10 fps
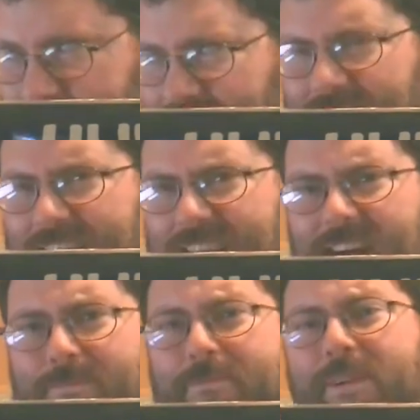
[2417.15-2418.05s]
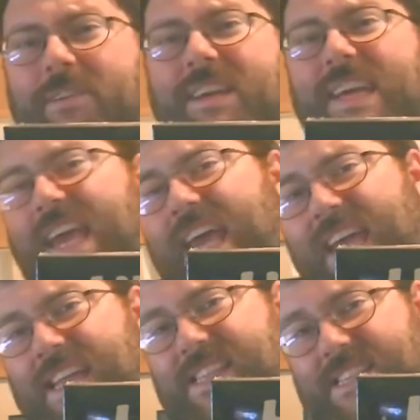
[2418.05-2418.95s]
I really hate
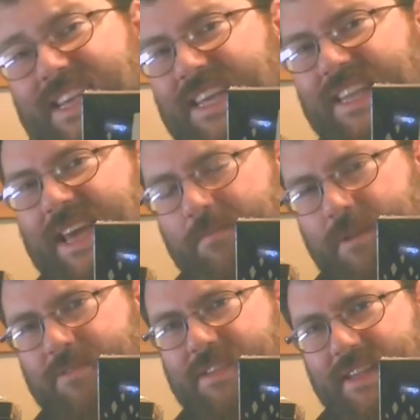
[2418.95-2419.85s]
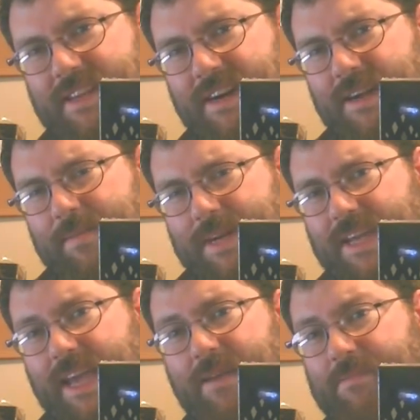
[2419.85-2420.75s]
seeing that most of the time on
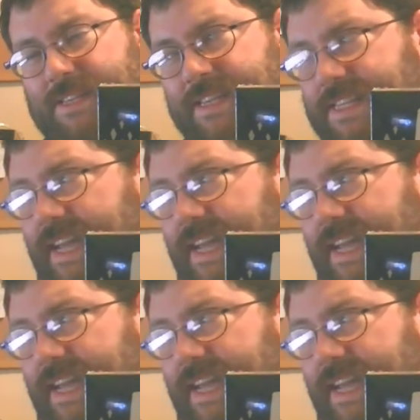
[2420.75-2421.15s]
games these days.